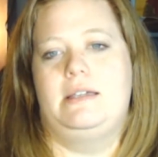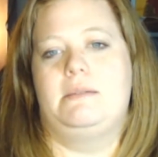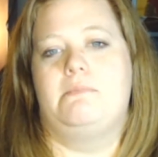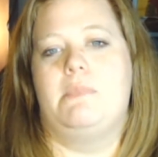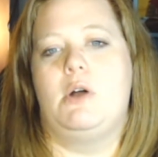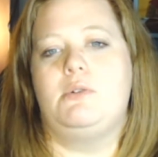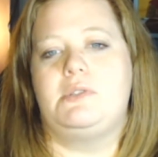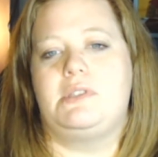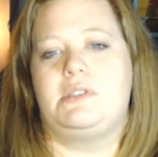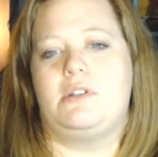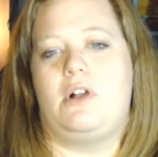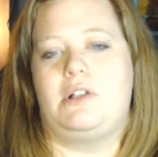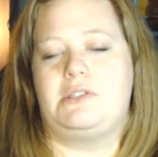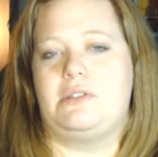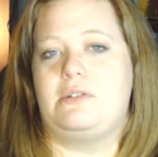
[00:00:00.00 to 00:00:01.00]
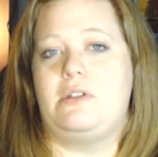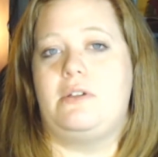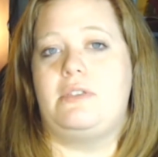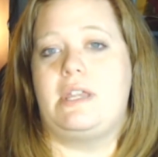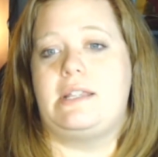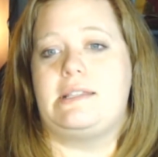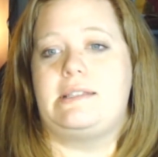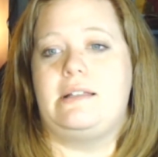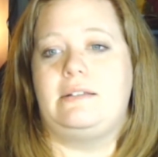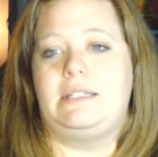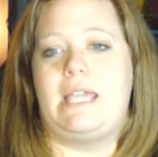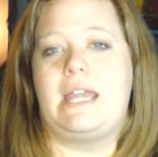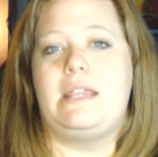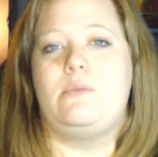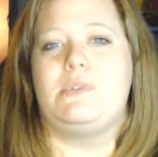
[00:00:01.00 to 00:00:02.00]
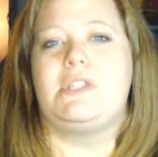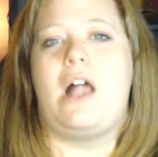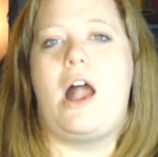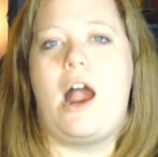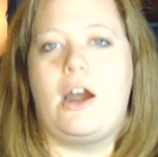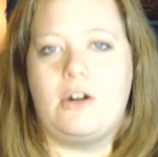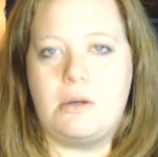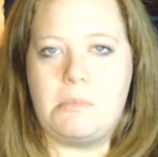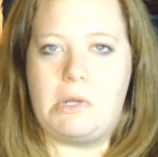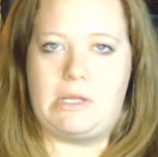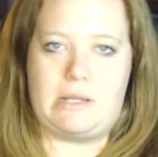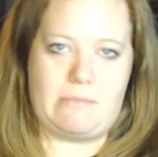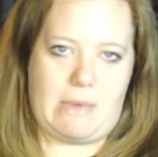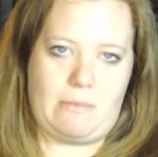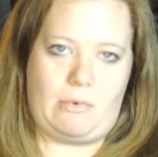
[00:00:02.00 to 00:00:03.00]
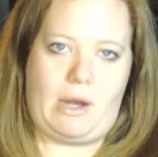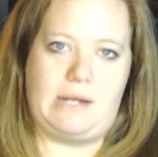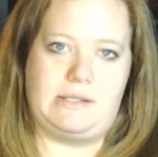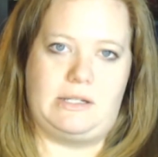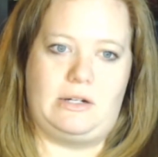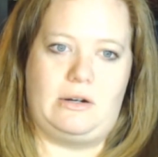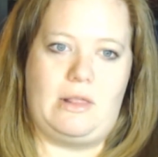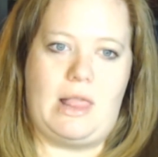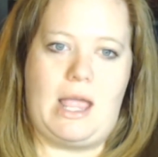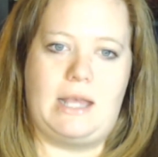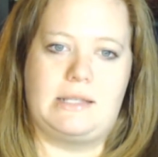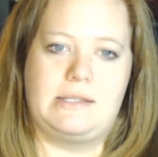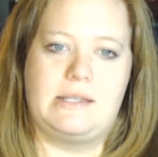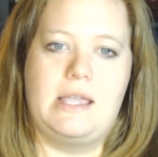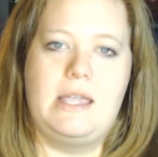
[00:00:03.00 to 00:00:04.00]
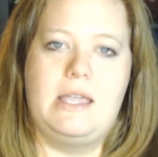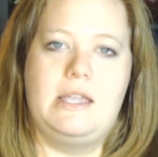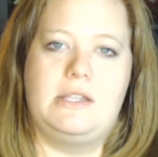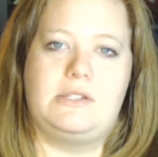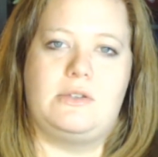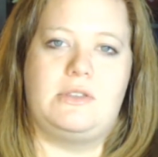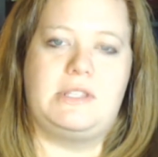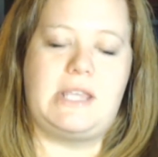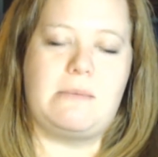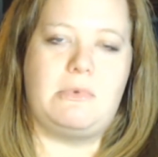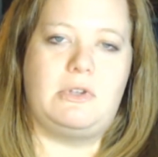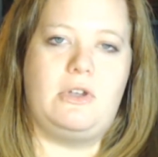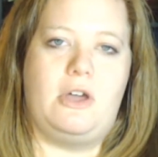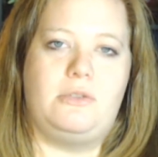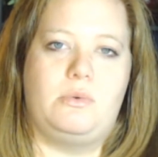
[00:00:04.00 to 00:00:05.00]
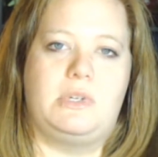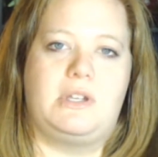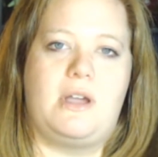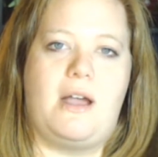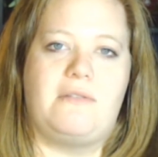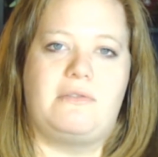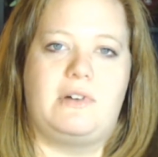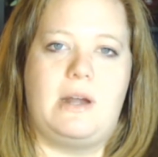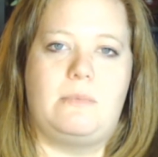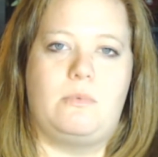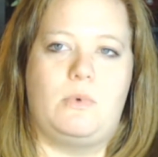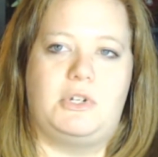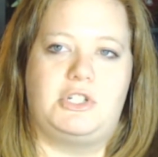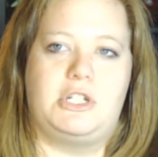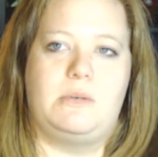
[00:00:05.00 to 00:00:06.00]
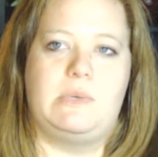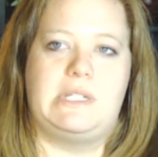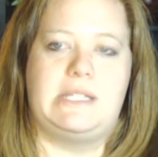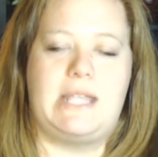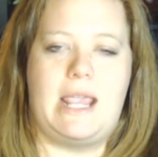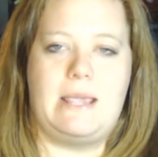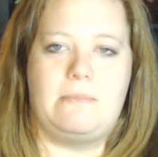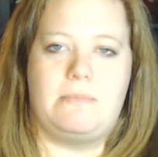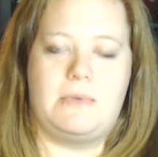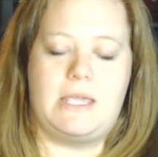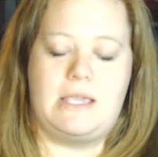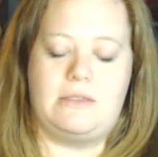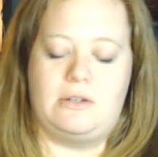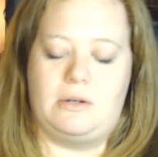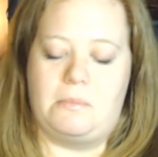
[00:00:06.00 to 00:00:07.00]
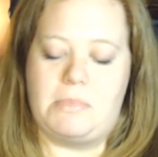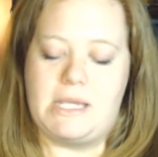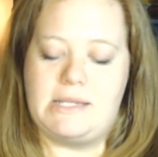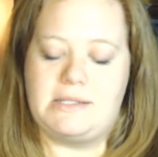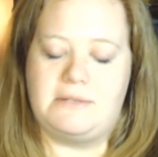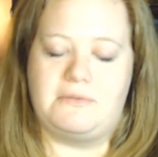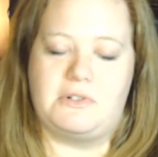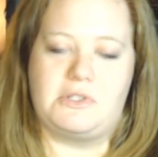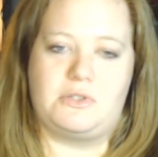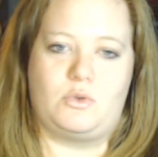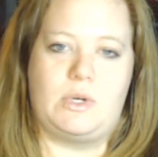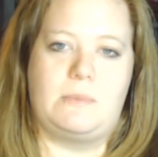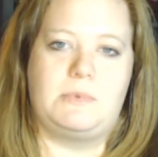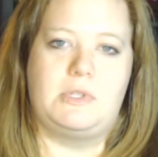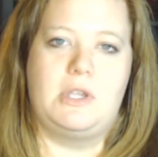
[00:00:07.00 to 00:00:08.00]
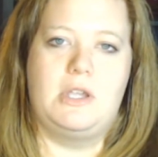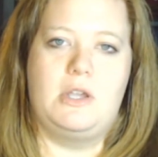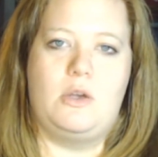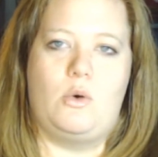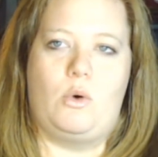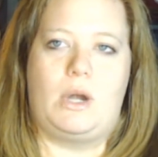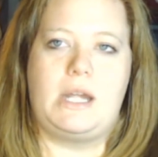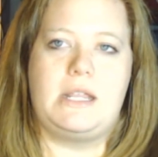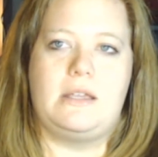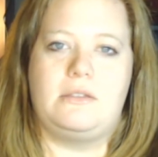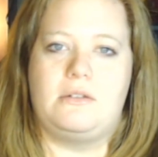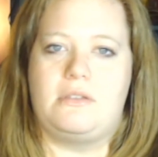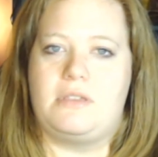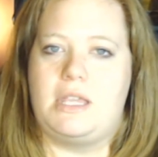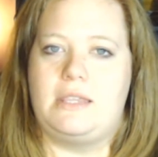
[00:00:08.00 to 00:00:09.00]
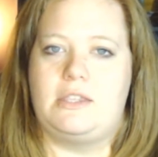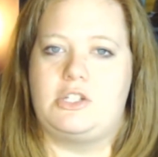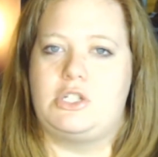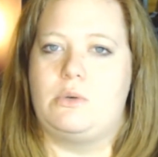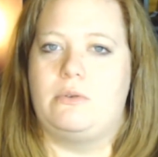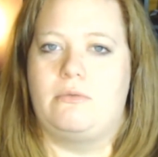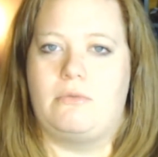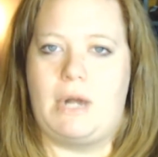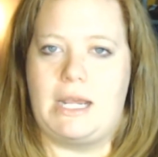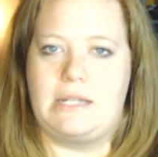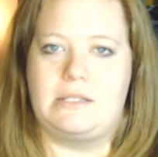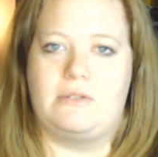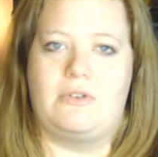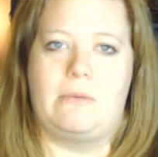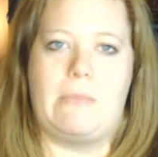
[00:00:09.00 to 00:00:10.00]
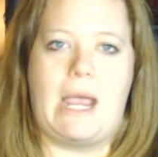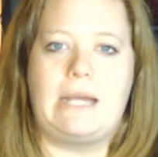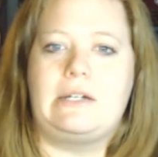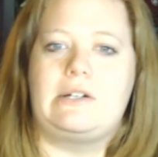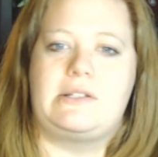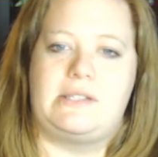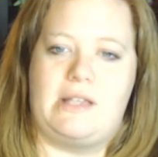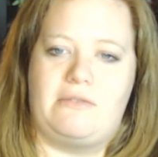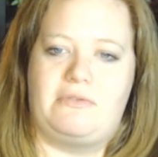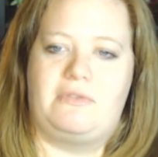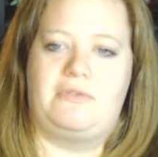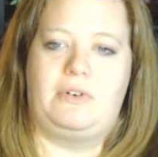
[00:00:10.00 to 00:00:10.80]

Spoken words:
Most also know that Estelle Getty was horrible at memorizing her lines, so the tablecloth would cover up where she would tape either a piece of her script or any other thing that she would write to remind herself of her